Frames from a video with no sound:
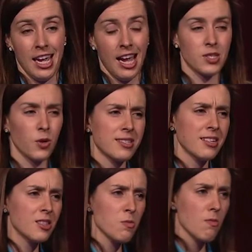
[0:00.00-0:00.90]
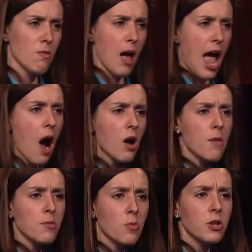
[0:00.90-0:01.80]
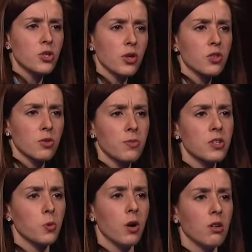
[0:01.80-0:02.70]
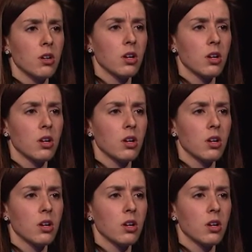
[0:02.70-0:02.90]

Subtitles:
And so I said to them, "How come nobody drinks from this well?"